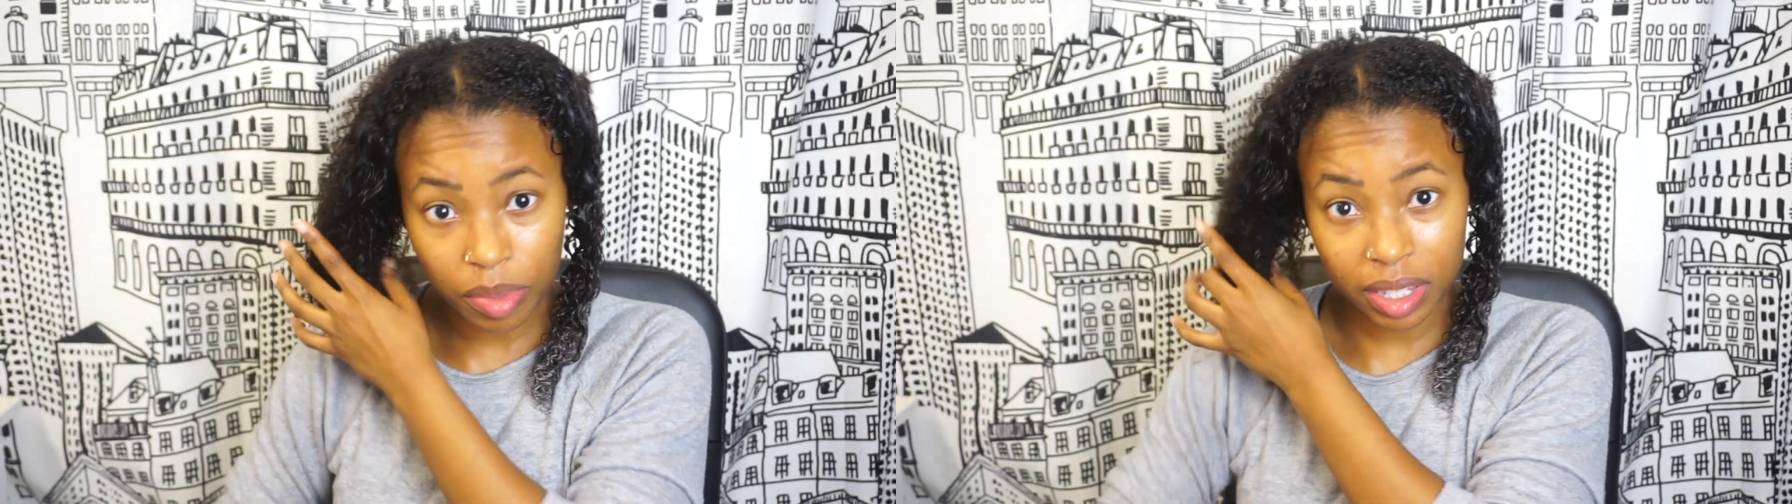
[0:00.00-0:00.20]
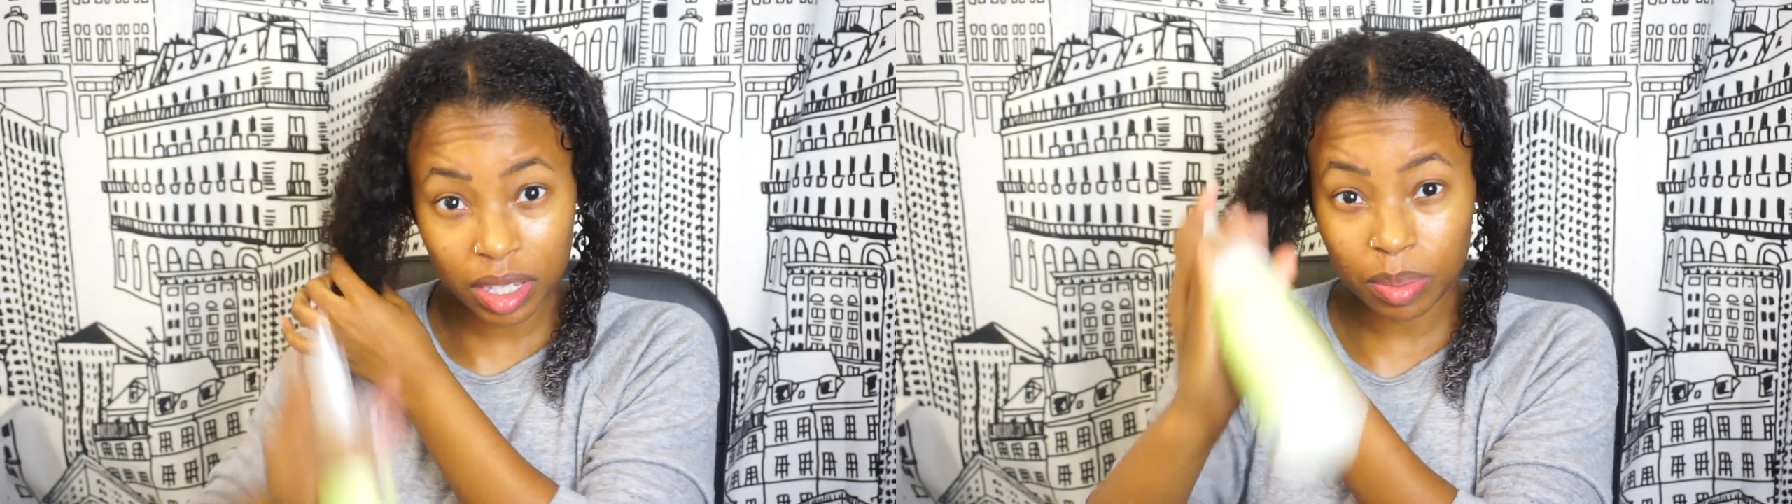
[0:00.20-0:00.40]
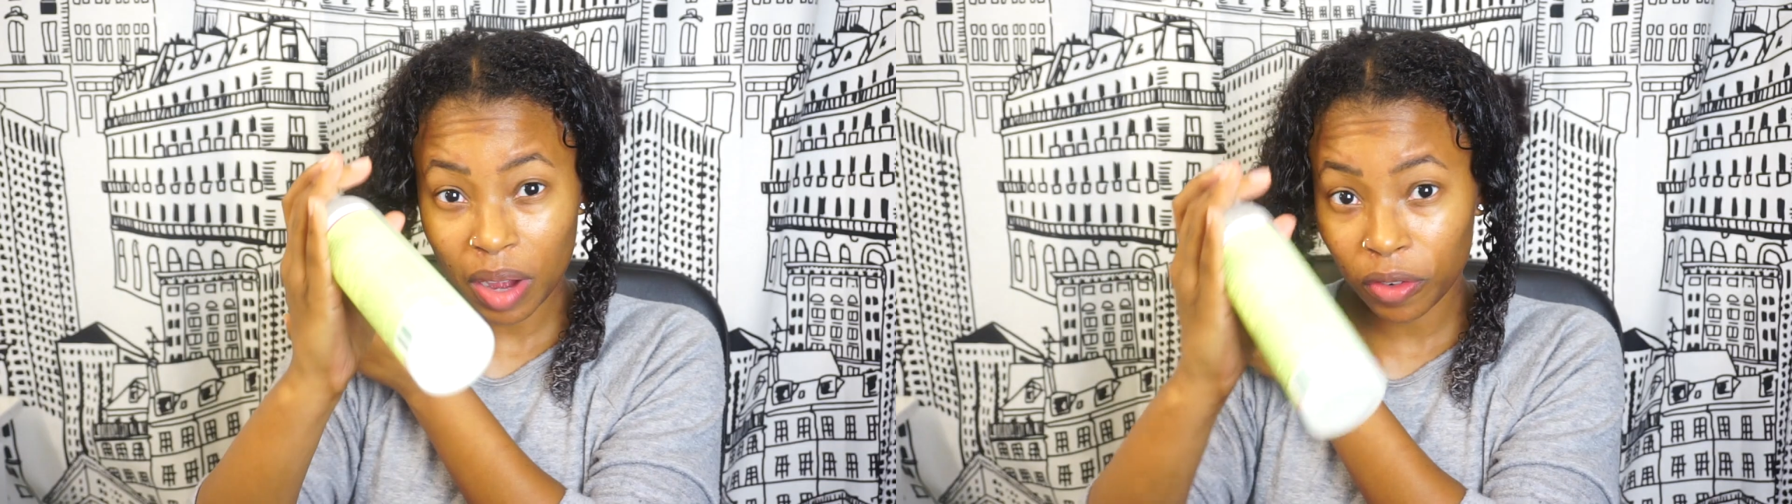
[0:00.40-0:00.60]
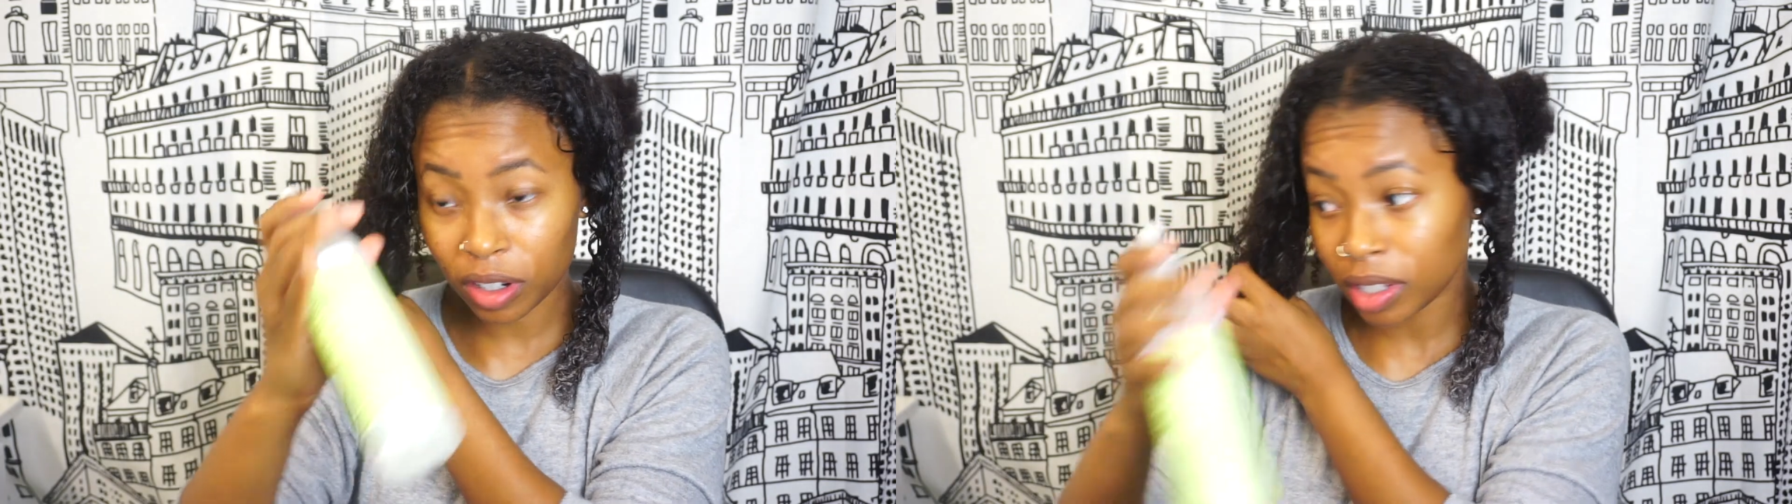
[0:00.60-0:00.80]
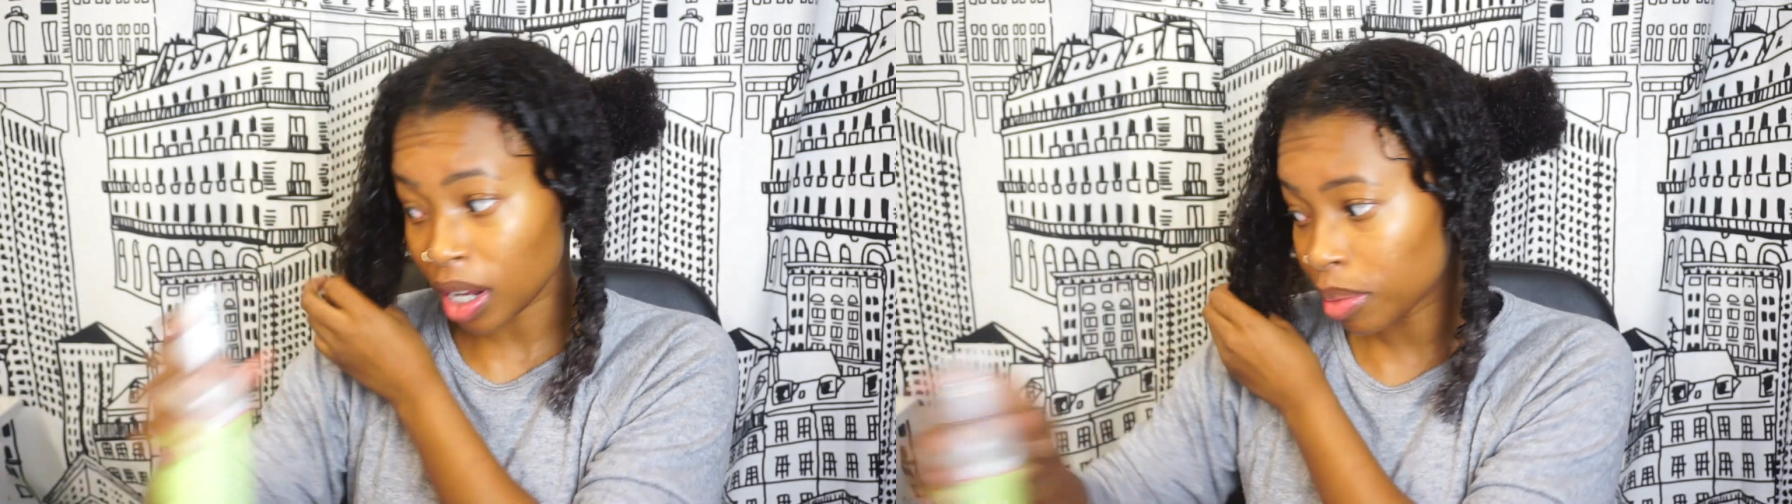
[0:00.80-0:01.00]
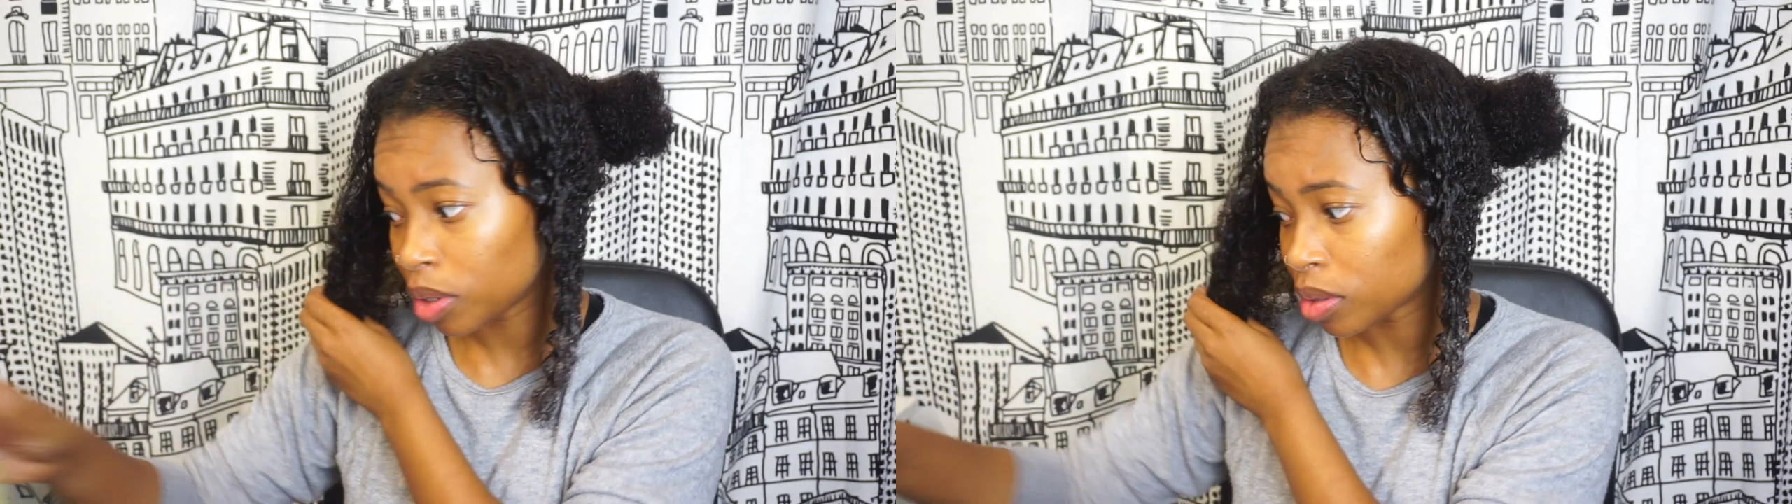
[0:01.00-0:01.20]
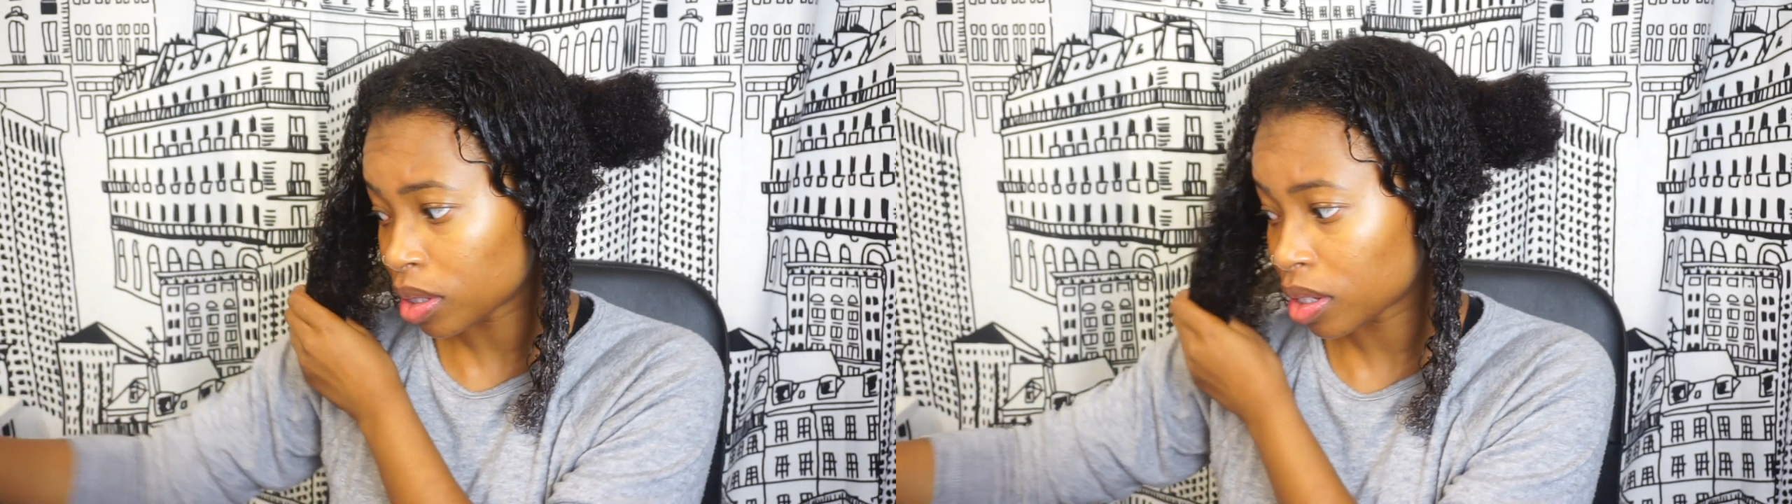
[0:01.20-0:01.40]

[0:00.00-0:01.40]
This is my first time using